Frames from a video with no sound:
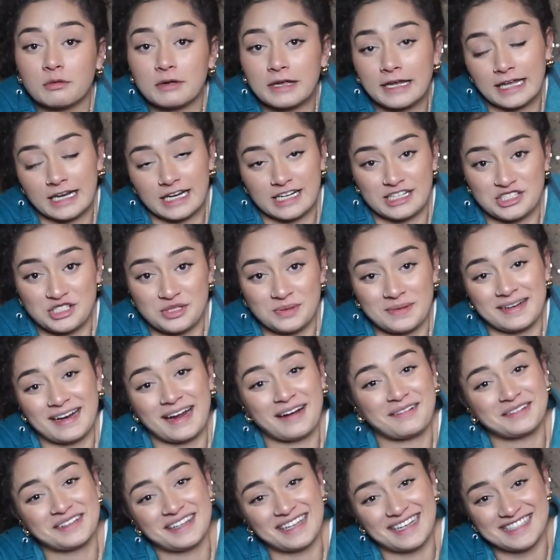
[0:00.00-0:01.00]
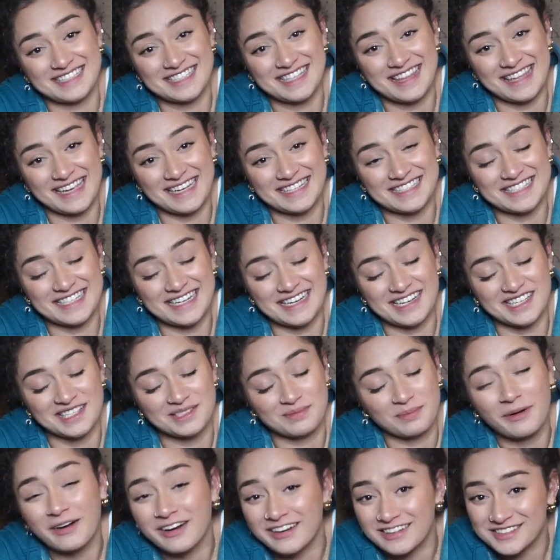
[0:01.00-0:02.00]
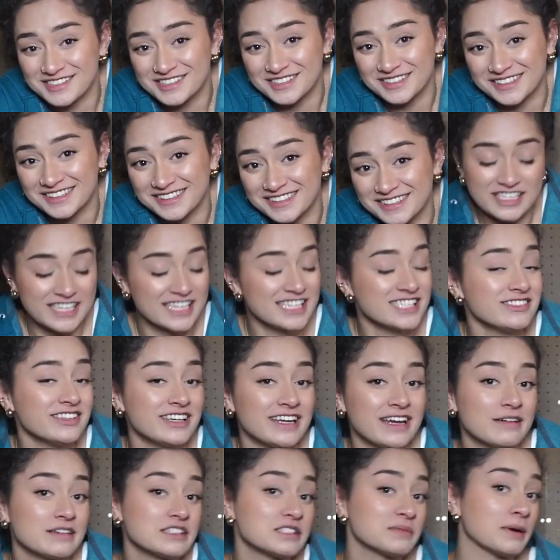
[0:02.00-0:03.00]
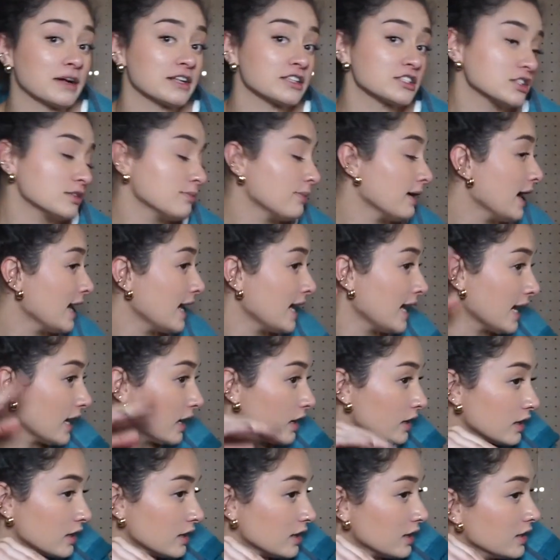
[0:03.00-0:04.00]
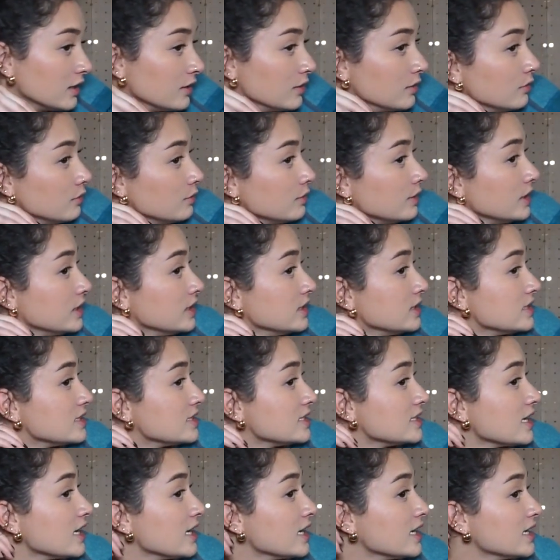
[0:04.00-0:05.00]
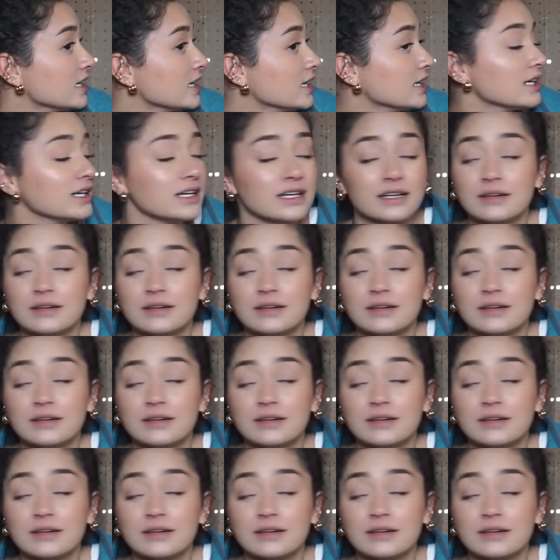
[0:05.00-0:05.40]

we get into it, I would like to thank today's sponsor. Today's video is sponsored by Ana Luisa.